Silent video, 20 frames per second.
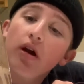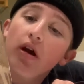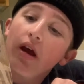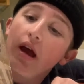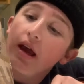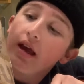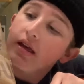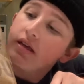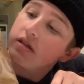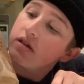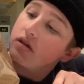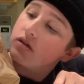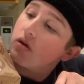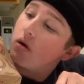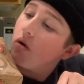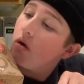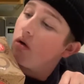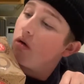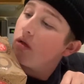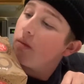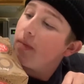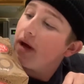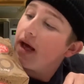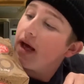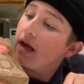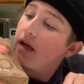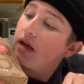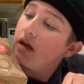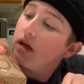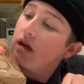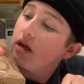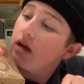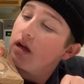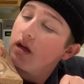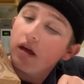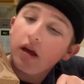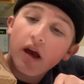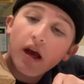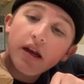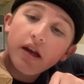I guess there's a hole in the bag.
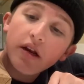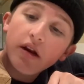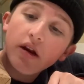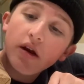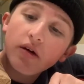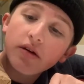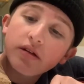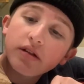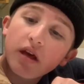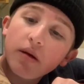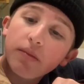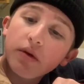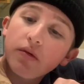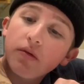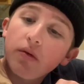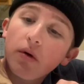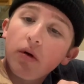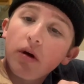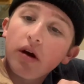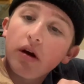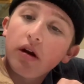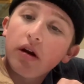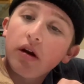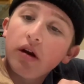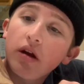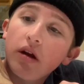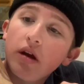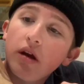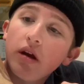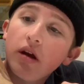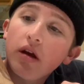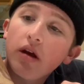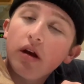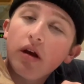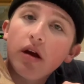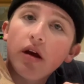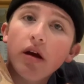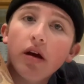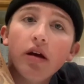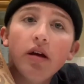I didn't notice that before.
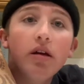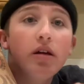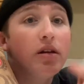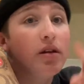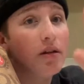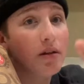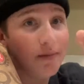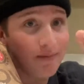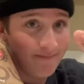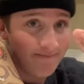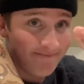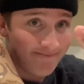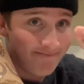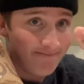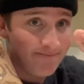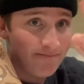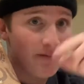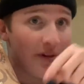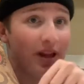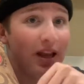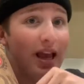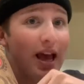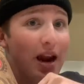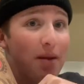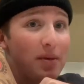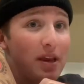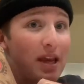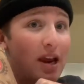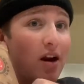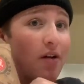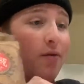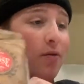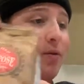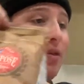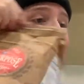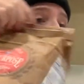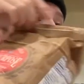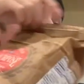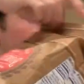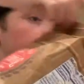Gotta be careful with
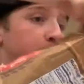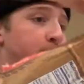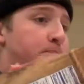that.